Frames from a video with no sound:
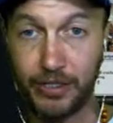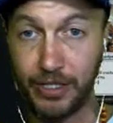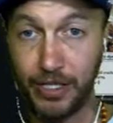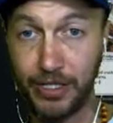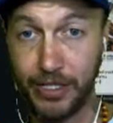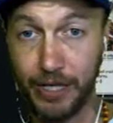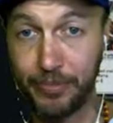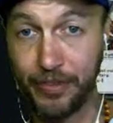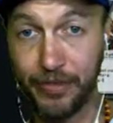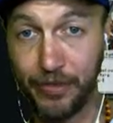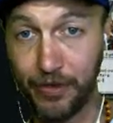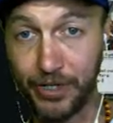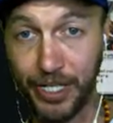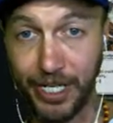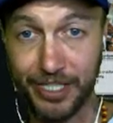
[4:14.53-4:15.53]
up to
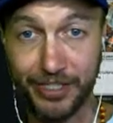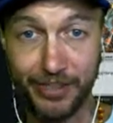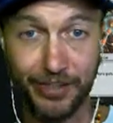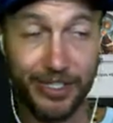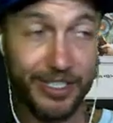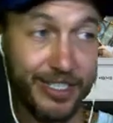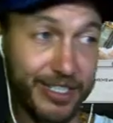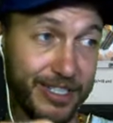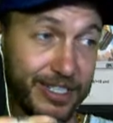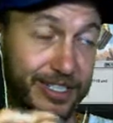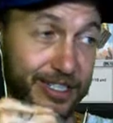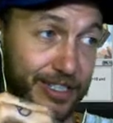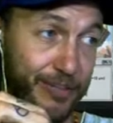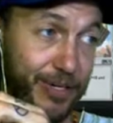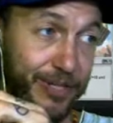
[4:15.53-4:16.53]
4 cast creatures
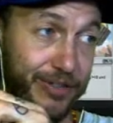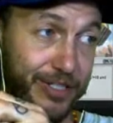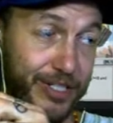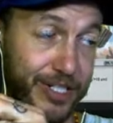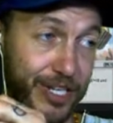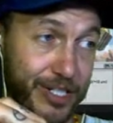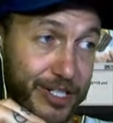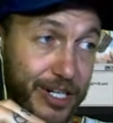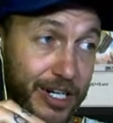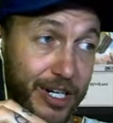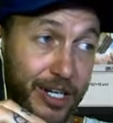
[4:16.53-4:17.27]
and spells and such,